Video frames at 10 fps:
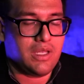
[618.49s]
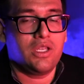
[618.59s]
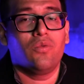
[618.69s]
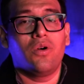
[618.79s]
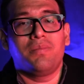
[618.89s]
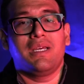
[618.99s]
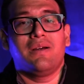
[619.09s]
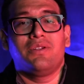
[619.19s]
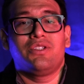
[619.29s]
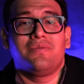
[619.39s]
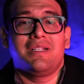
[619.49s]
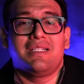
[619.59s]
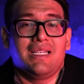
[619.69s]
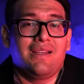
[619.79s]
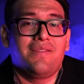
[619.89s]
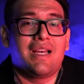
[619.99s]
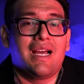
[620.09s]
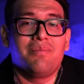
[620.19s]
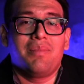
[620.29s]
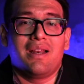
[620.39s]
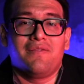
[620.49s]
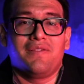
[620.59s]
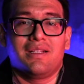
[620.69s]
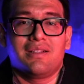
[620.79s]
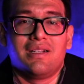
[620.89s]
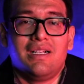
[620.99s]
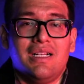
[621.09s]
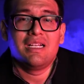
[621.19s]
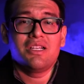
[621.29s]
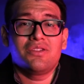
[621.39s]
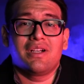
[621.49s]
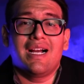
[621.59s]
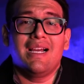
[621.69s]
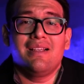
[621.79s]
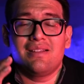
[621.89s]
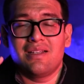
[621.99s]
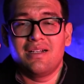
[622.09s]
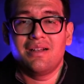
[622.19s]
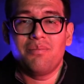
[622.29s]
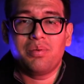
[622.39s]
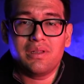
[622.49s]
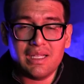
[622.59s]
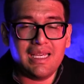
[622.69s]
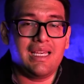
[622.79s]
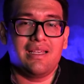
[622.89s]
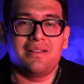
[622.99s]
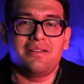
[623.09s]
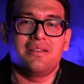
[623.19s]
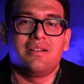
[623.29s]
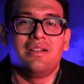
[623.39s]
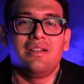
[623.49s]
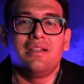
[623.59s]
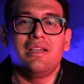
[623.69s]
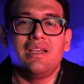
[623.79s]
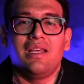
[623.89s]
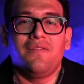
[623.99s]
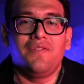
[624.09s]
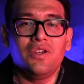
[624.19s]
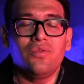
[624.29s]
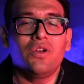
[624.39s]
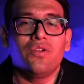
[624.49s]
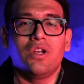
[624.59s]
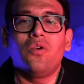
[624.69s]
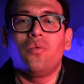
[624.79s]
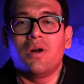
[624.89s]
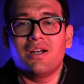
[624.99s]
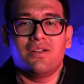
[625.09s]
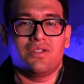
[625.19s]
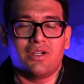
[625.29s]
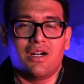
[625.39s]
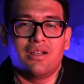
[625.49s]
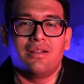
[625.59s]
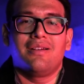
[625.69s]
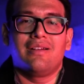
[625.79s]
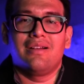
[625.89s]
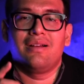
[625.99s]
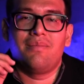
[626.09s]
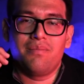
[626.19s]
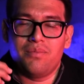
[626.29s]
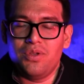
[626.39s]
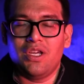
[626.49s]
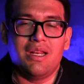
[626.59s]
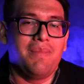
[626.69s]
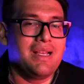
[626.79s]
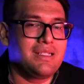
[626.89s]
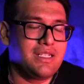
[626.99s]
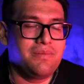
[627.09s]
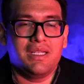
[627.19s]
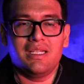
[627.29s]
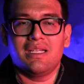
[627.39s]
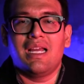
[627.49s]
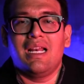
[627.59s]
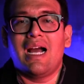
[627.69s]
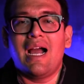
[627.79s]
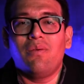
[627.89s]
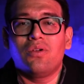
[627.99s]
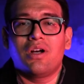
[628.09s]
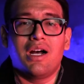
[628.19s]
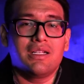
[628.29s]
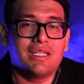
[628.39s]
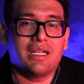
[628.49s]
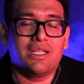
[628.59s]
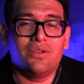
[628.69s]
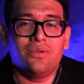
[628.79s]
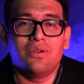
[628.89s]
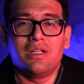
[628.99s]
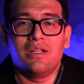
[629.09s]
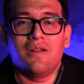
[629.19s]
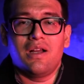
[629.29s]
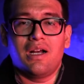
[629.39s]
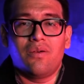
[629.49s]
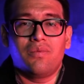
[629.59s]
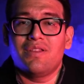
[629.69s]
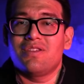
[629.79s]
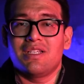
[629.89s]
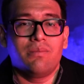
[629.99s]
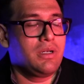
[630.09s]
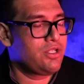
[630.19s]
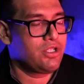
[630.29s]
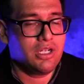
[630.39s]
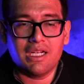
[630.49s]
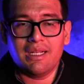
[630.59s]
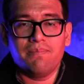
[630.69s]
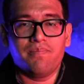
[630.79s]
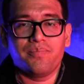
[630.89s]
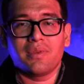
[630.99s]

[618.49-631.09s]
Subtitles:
you won't be able to receive that benefit. So guys, please, if you don't know where to start, you can message me and I will contact you with some attorney.